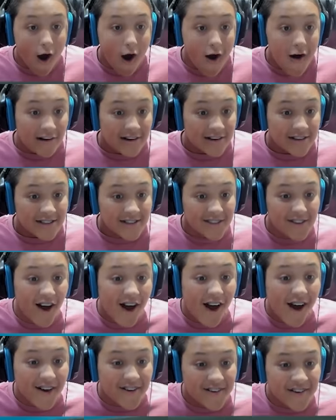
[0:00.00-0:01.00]

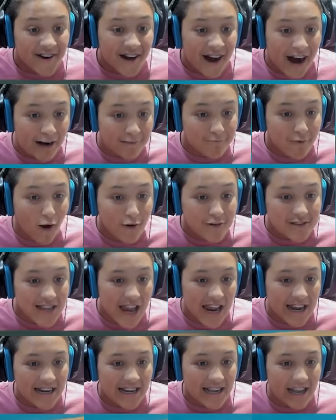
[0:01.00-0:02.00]
Look, I'm
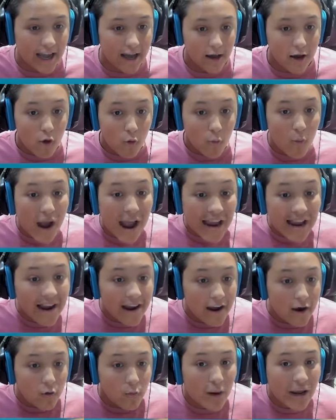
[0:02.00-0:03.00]
rotating it. Wait,
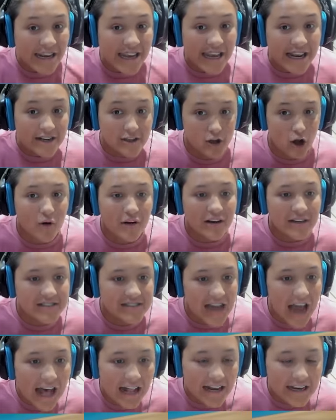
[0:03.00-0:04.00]
we can go to
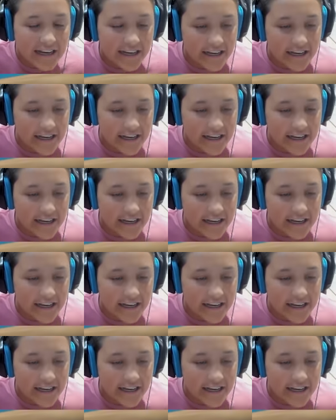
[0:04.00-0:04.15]
daddy.